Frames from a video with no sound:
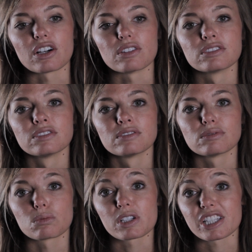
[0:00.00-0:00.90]
know,
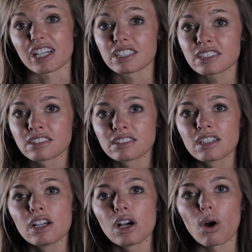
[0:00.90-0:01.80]
we're done,
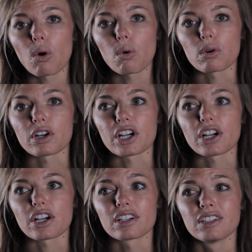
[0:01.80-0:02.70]

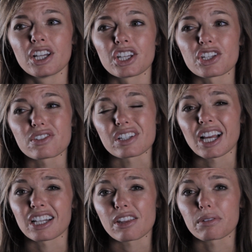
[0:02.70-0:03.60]
or you just
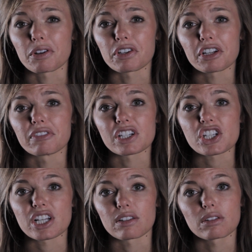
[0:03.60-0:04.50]
kind of throw your
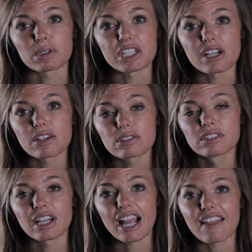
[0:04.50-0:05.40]
conviction out the window.
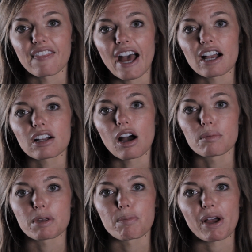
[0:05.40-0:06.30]
And that
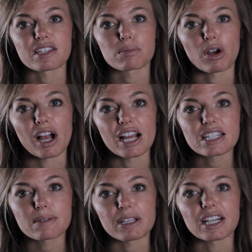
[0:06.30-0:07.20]
caught me by
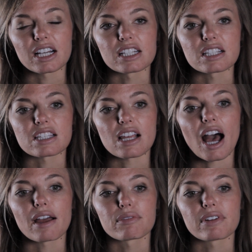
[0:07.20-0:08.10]
surprise because
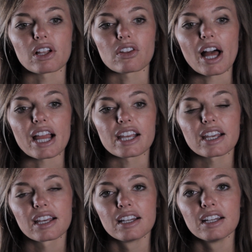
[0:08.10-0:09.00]
I felt like